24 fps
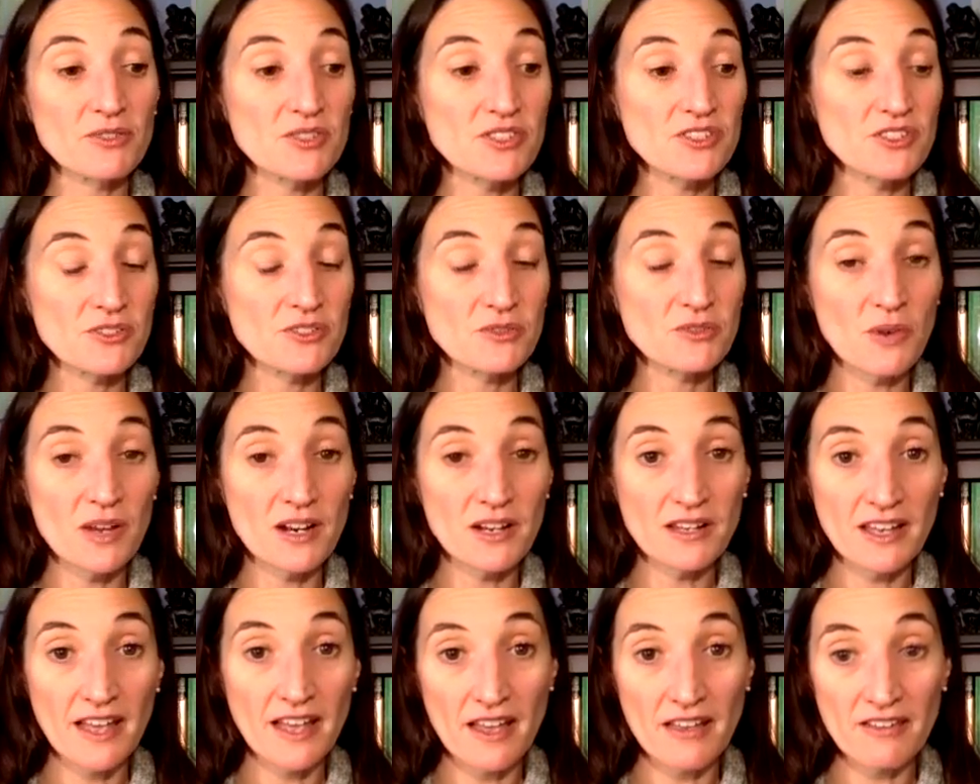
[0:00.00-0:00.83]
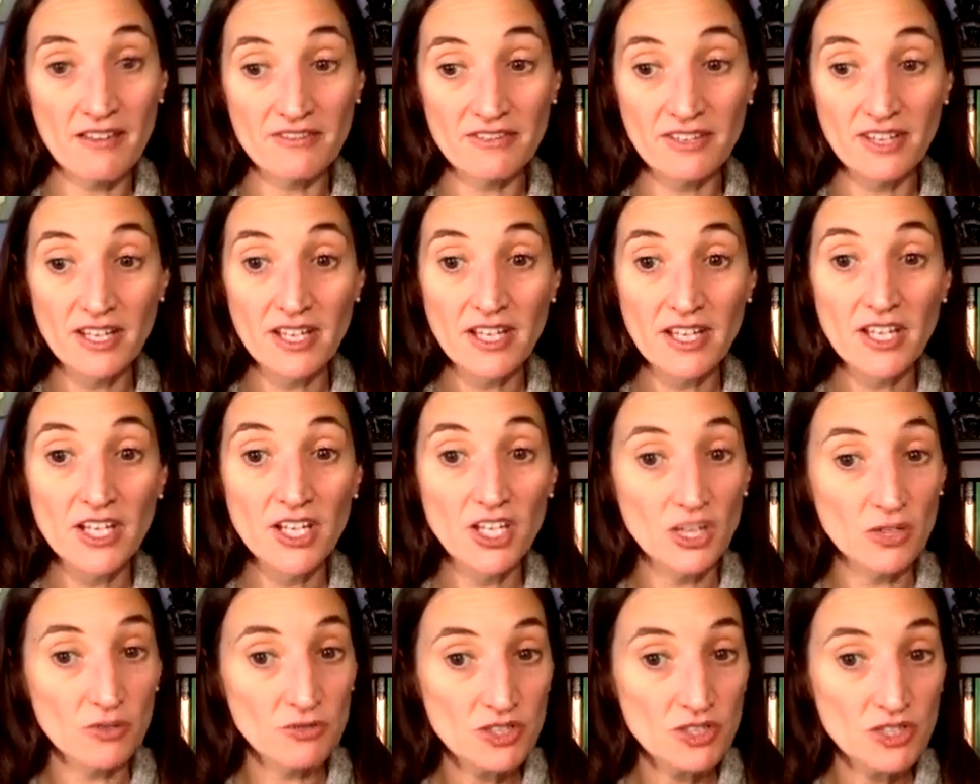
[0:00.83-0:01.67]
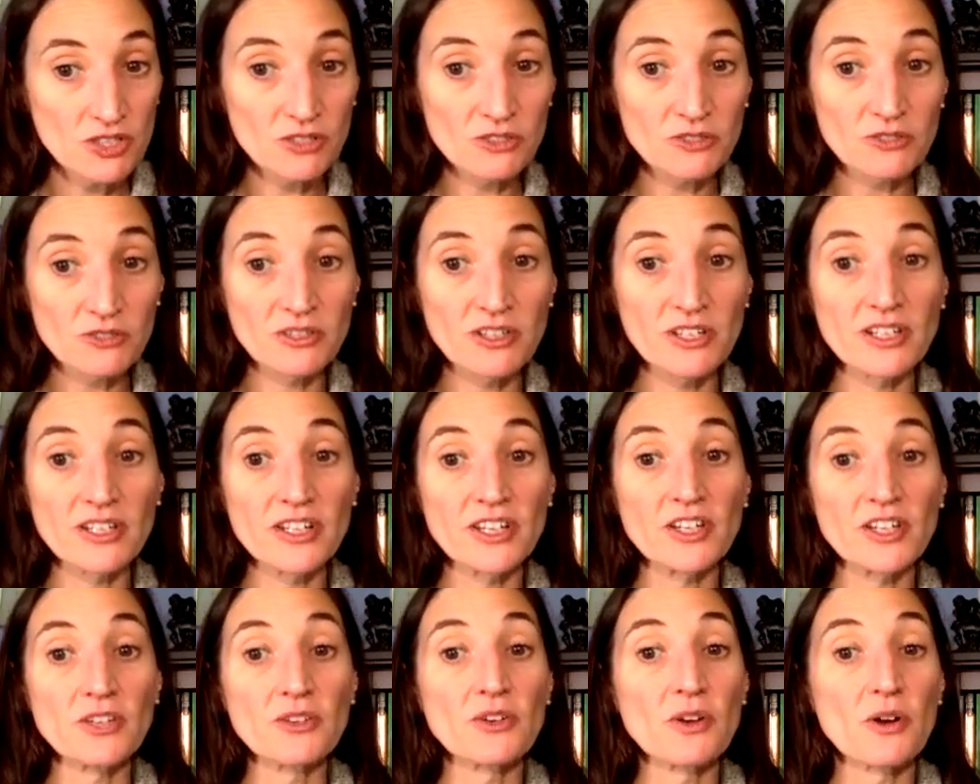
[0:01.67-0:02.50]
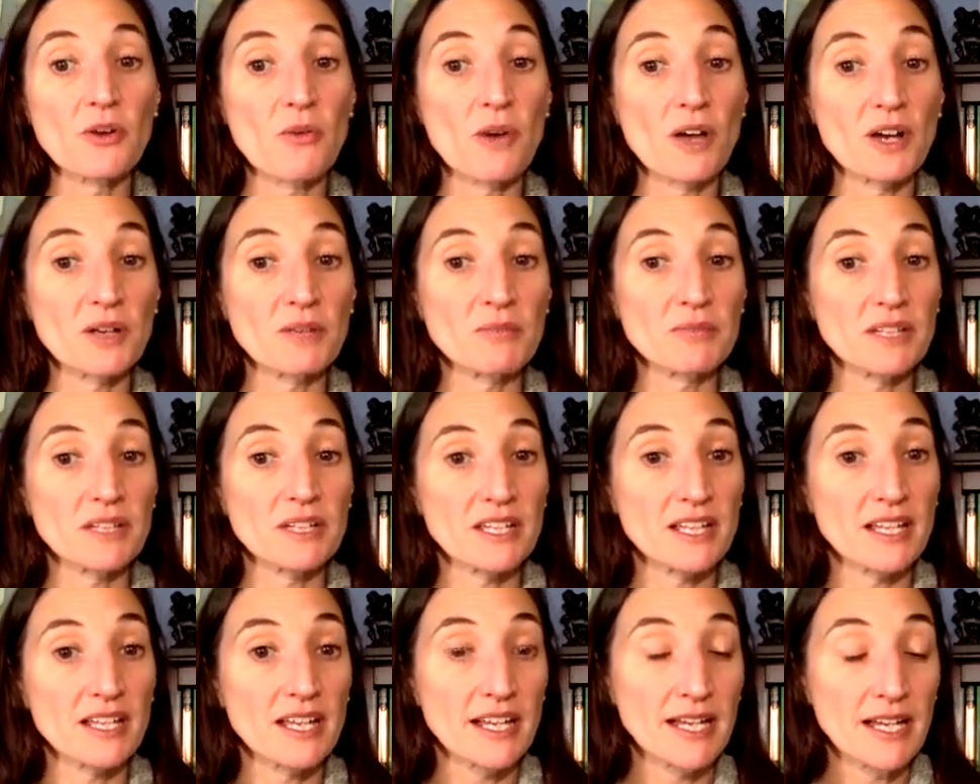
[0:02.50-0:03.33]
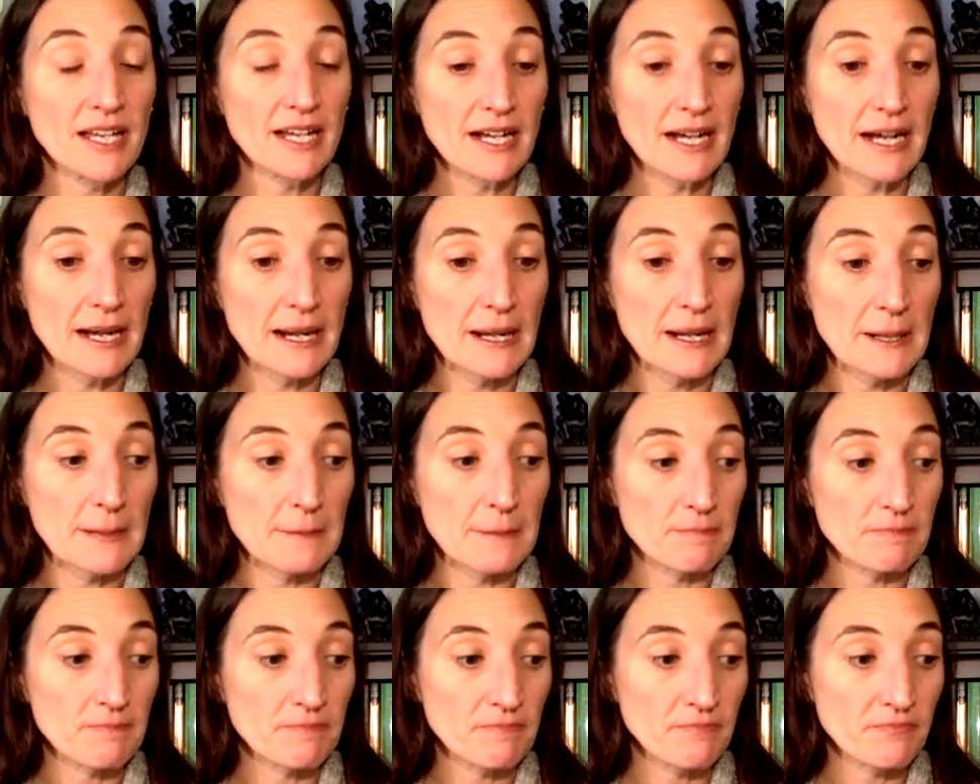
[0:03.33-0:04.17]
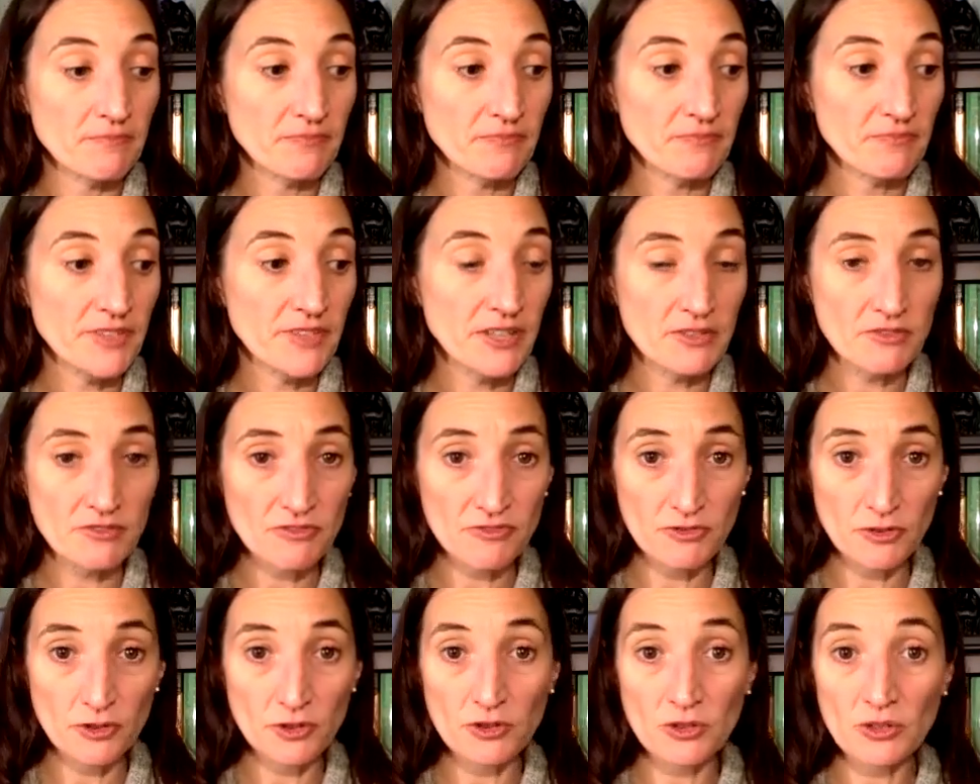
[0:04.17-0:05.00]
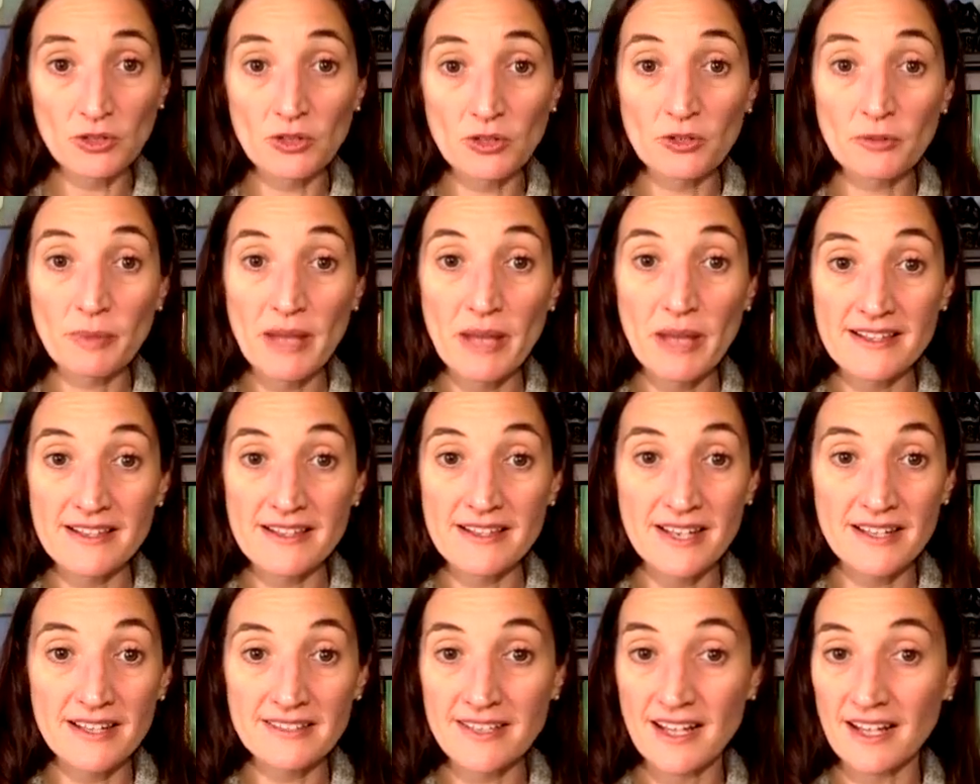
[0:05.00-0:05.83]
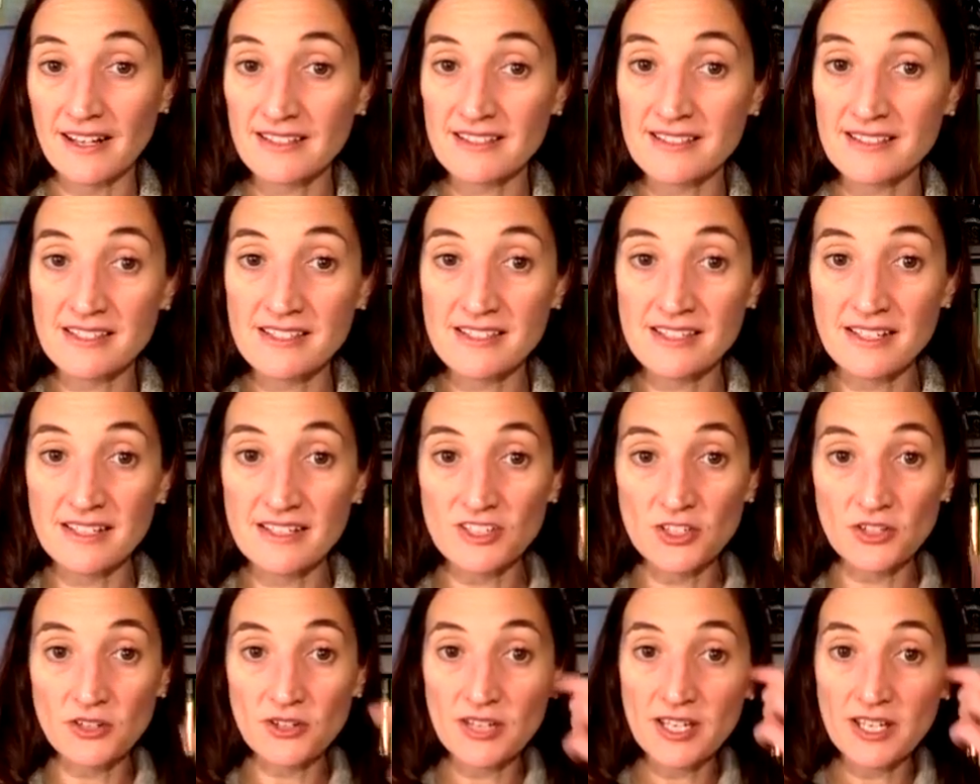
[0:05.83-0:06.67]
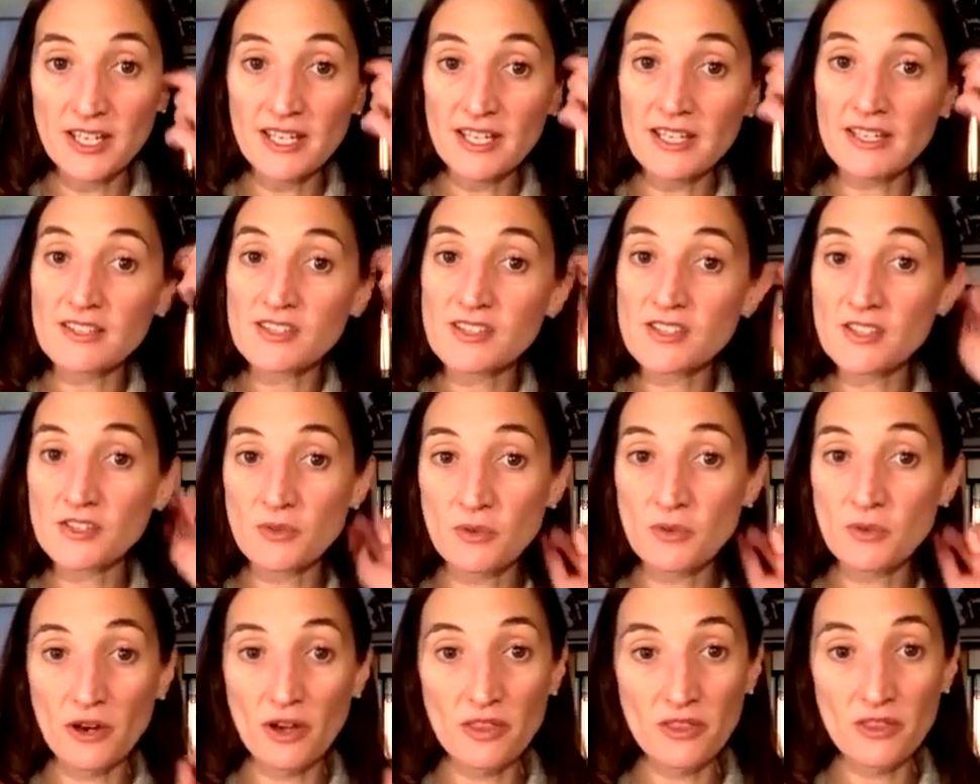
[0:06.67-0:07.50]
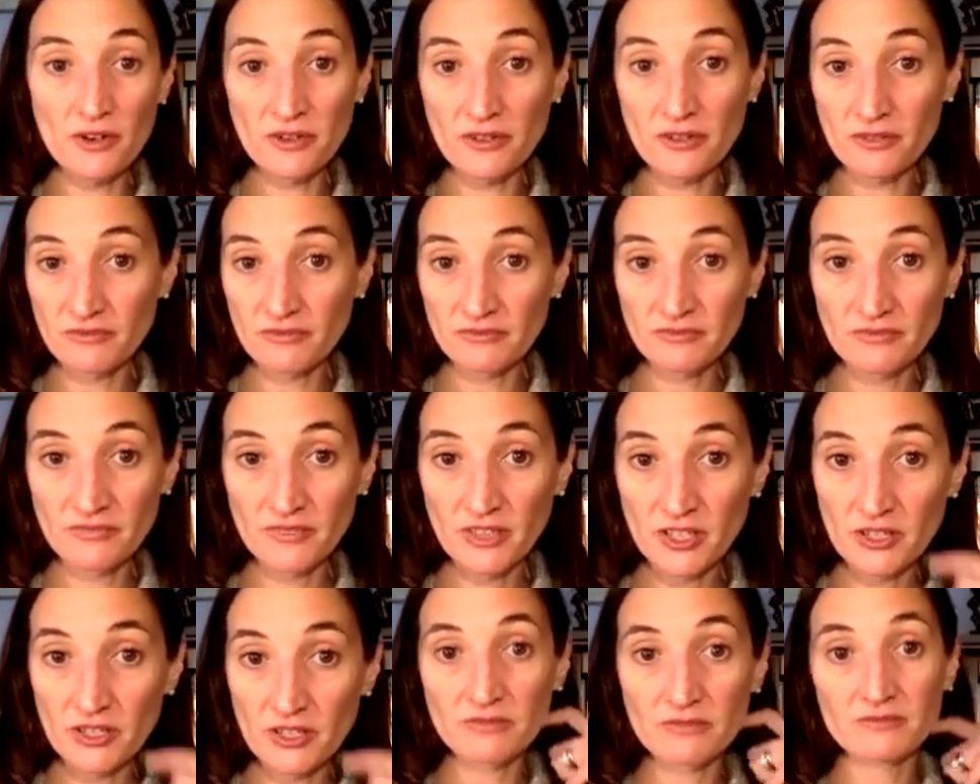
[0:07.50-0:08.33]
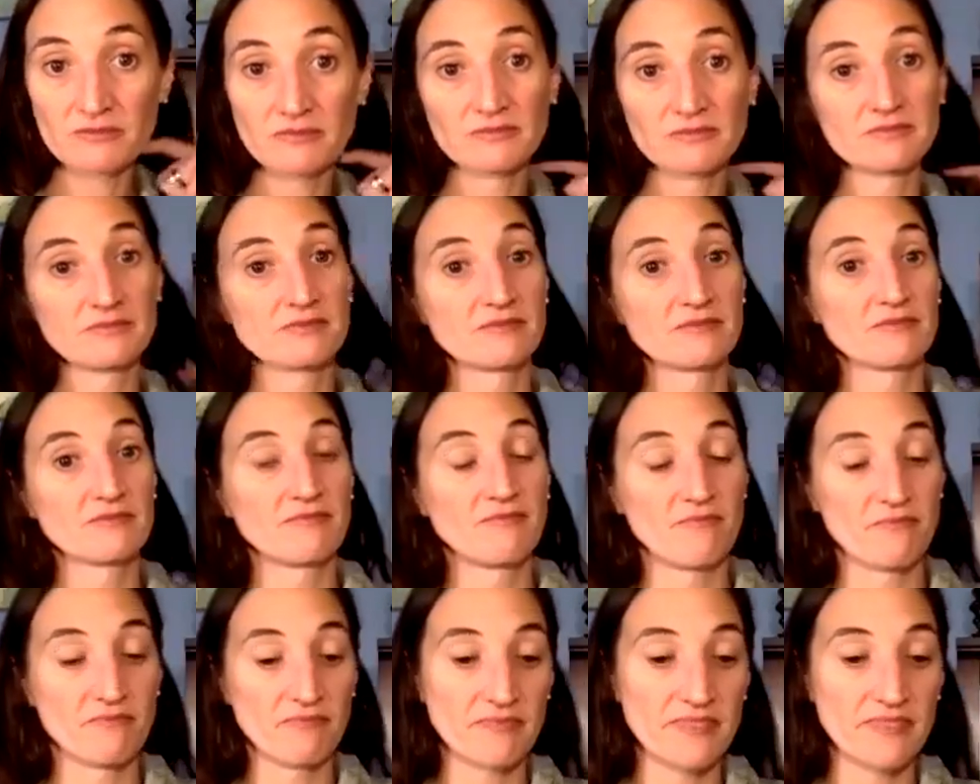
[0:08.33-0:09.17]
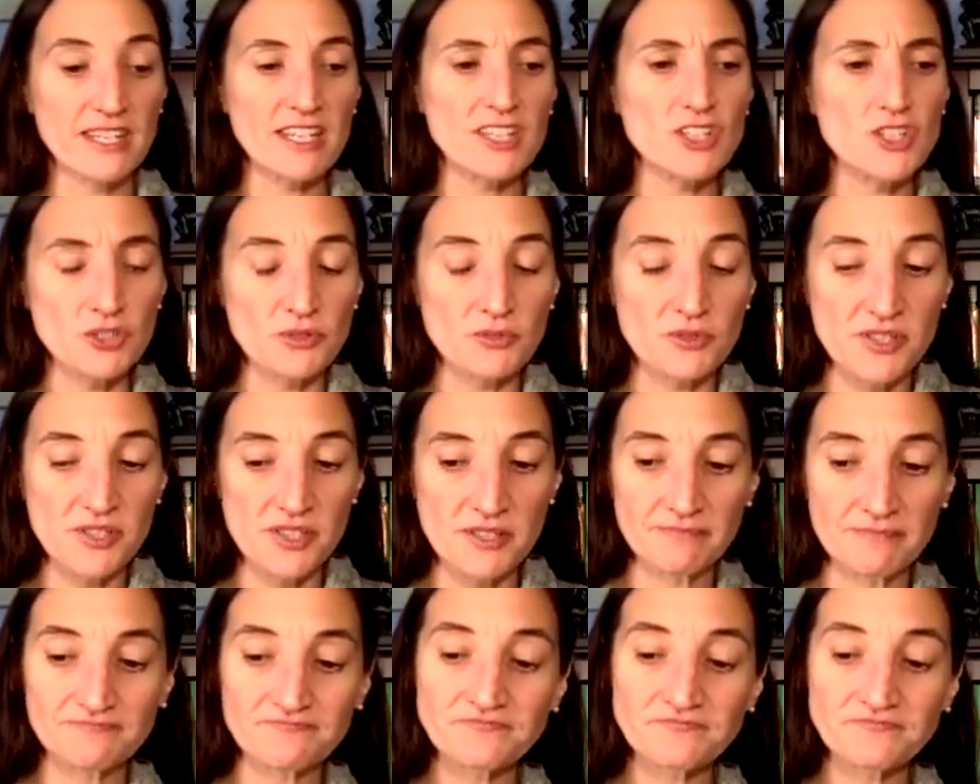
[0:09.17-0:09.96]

still want to have, you know, children and you don't want to be um, infertile or pass on toxicity to your kids or other, you know, issues.